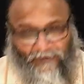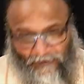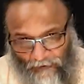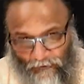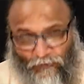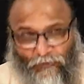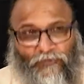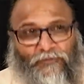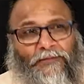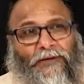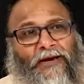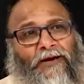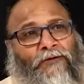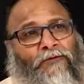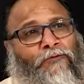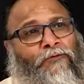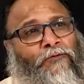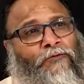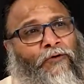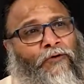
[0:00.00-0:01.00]
It goes
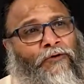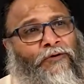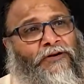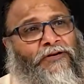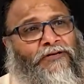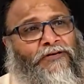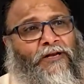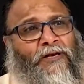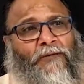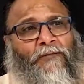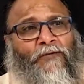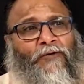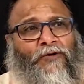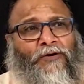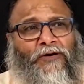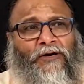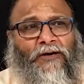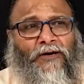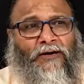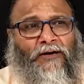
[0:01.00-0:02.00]
back to the original
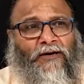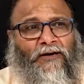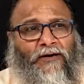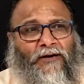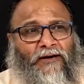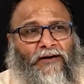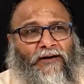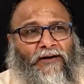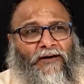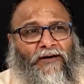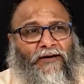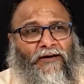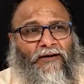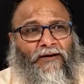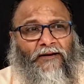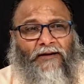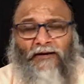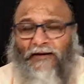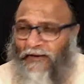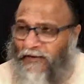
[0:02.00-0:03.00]
moon.
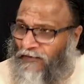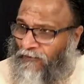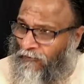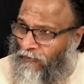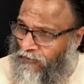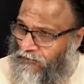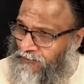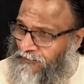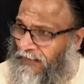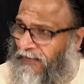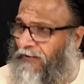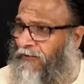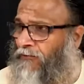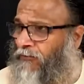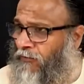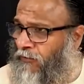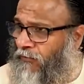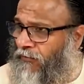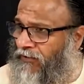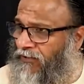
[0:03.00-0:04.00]
It goes back
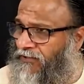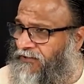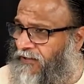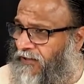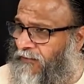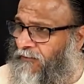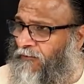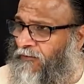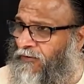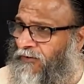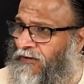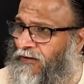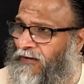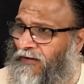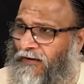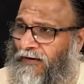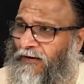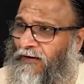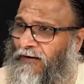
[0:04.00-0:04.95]
to the original moon.